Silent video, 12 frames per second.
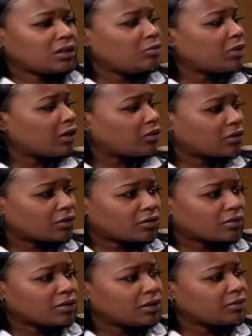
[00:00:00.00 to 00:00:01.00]
email
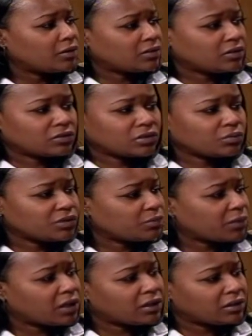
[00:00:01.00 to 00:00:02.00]
her and until she
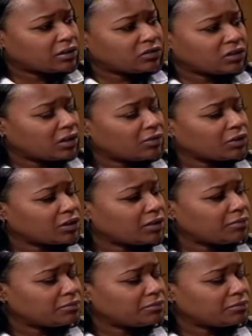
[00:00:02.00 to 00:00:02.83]
responded, and she never did.